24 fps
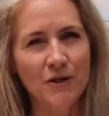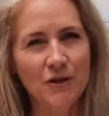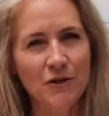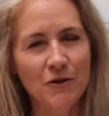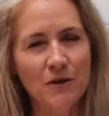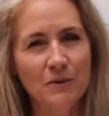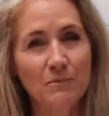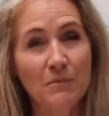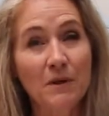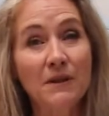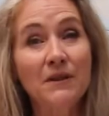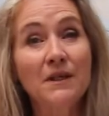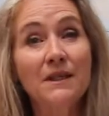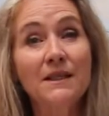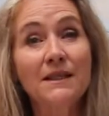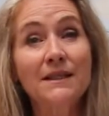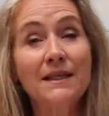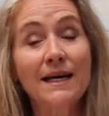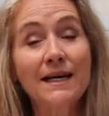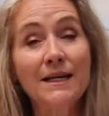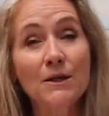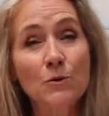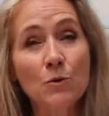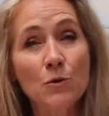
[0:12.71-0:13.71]
onto it, but the
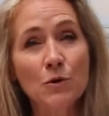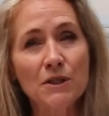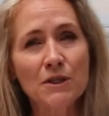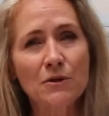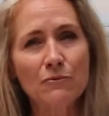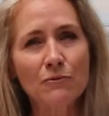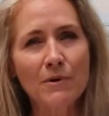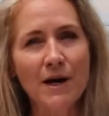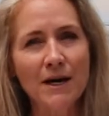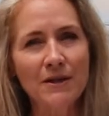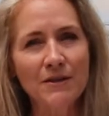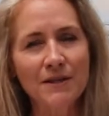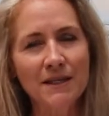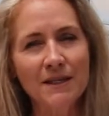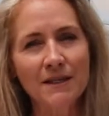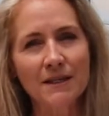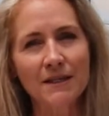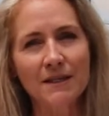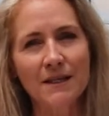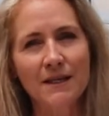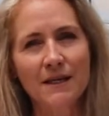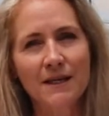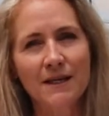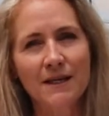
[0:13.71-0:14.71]
decor surrounding it,